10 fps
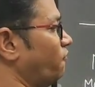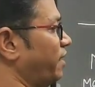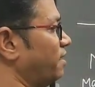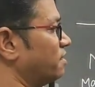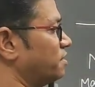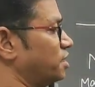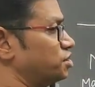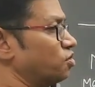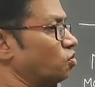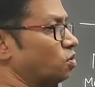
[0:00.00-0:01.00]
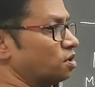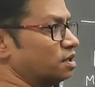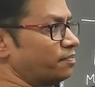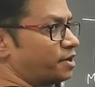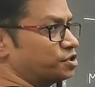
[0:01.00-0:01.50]
while touching over
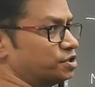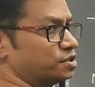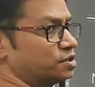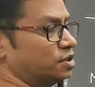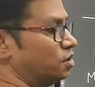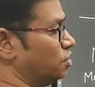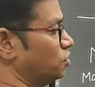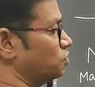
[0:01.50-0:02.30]
the brushes.